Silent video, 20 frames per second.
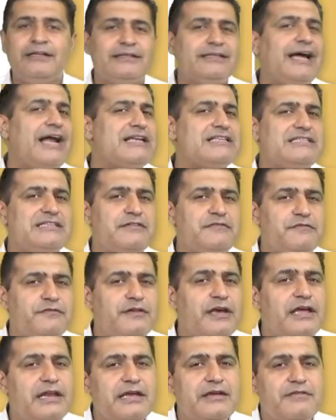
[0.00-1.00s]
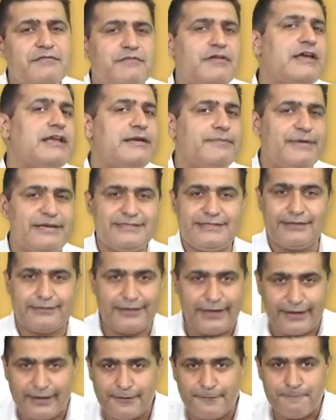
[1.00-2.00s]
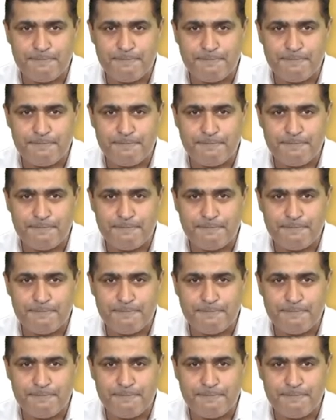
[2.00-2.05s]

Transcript: That's the very, very basic thing.